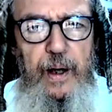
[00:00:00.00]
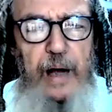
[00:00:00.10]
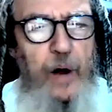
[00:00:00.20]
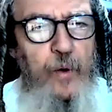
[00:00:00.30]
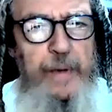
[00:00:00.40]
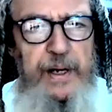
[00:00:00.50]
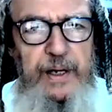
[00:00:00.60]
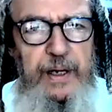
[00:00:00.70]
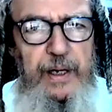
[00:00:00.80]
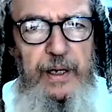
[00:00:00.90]
How
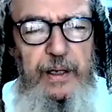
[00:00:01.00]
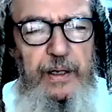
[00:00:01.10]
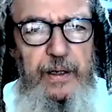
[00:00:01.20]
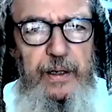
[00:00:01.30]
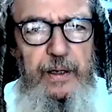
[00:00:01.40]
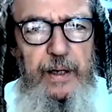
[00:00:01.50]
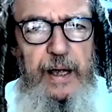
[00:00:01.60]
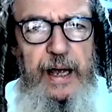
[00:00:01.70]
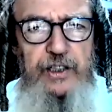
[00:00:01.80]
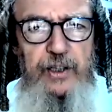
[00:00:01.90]
many
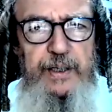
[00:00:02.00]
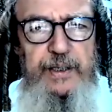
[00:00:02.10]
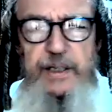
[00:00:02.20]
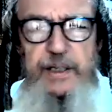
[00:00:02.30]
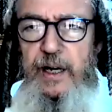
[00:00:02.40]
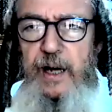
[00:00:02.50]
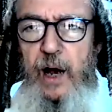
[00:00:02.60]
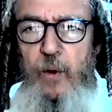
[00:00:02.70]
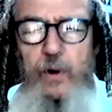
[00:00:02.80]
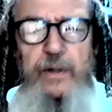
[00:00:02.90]
actually say,
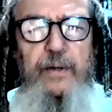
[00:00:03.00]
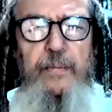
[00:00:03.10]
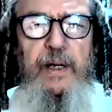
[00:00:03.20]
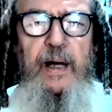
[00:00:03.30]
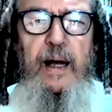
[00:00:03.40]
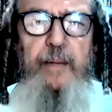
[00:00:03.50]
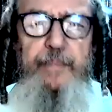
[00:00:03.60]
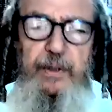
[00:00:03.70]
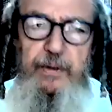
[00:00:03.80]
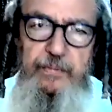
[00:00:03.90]
I want to be
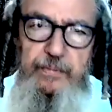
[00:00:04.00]
happy.